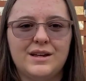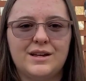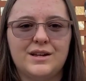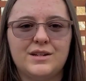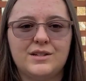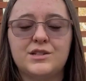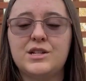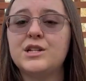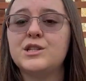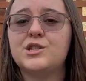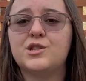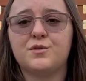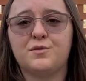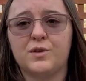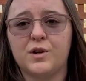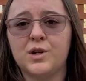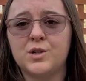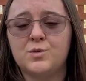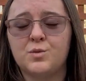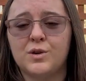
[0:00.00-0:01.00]
Since the
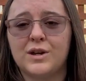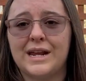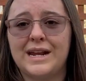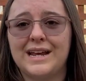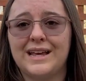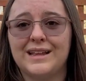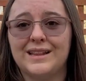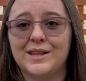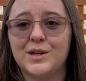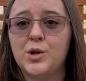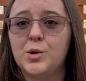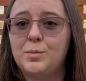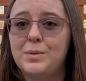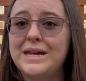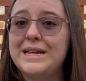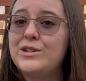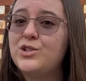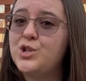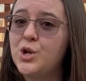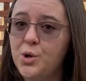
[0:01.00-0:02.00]
ferns were getting a little
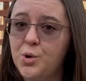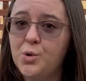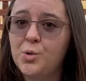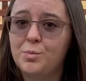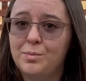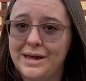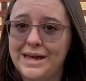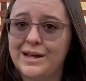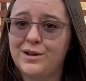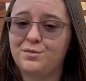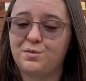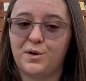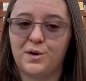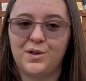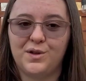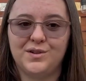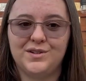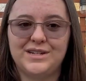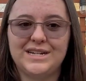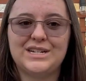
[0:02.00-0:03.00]
bit too big for
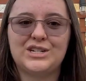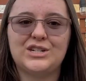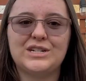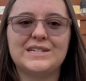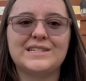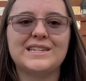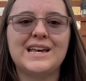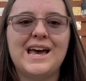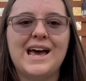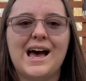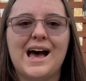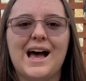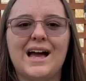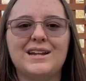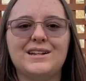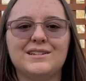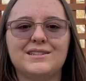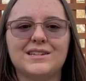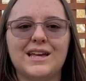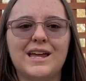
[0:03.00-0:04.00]
their dishes, I
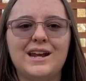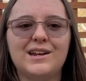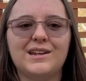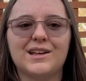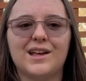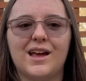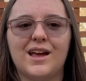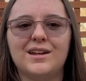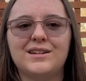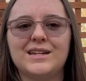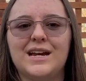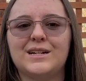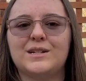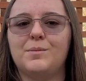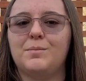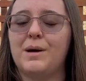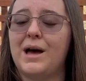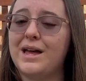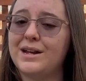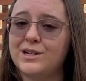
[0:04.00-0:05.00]
decided to contact a
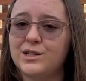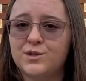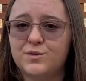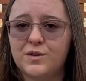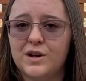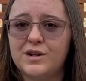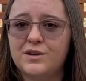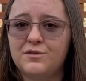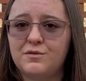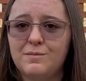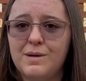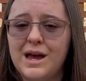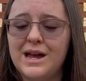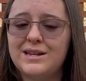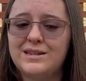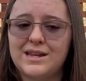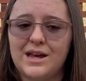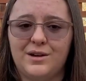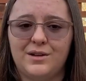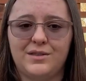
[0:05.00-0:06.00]
botanist friend of mine
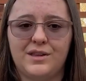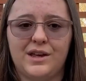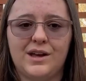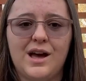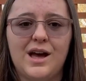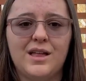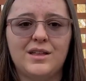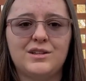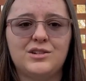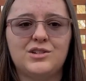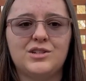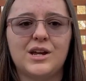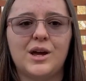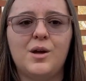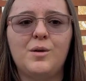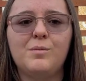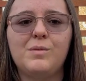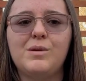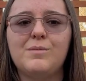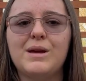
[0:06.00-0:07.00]
down at the college to
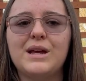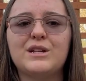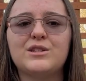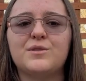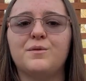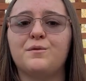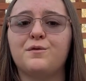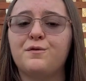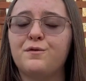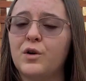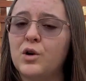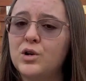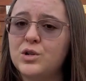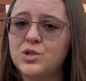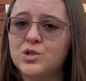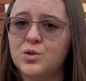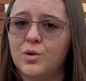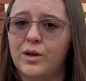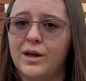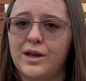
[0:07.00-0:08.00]
help me make some fern
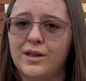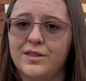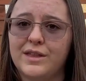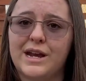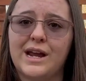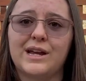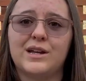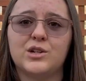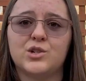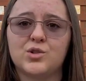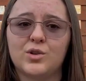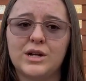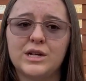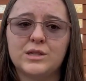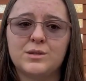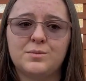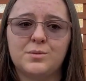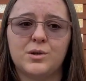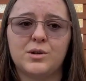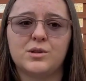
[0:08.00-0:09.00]
soil that I could
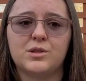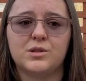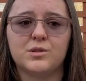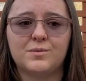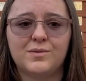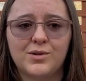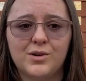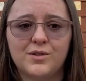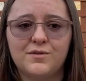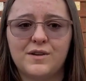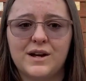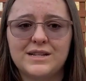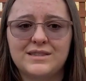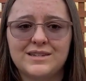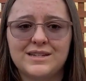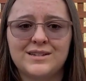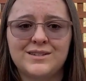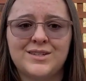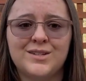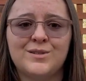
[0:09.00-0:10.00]
transport the sporophytes
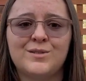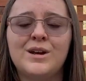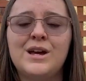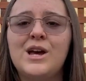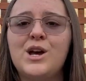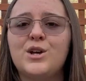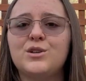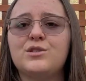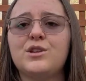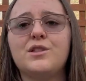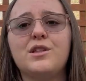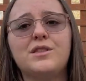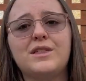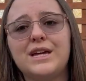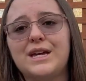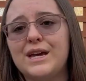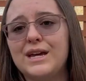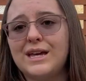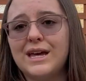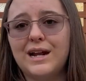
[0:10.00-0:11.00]
into so that they
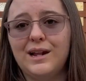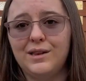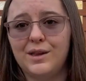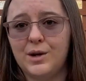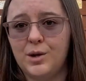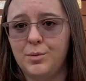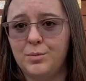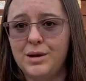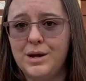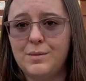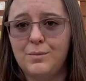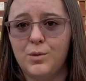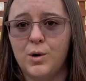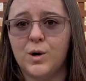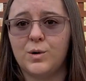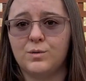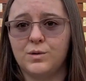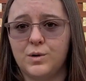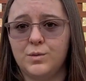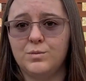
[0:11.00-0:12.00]
could get a little bit
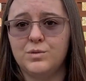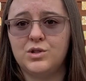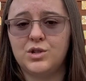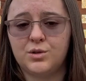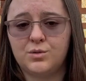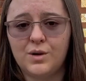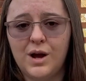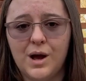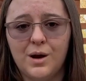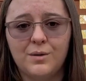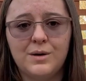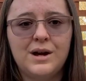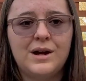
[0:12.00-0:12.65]
more room to grow.